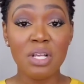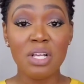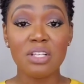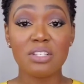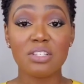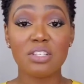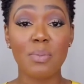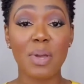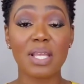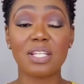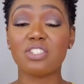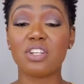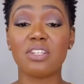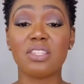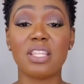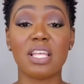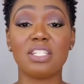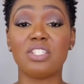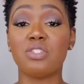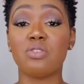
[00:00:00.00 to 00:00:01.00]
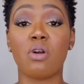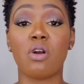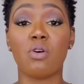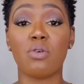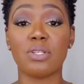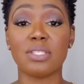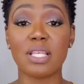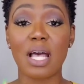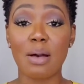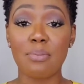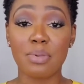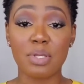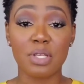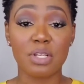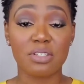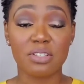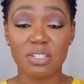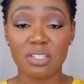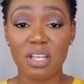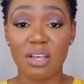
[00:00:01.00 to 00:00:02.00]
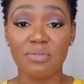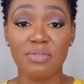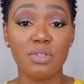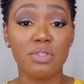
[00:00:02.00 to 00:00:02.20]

So make sure that you are on top of your stuff.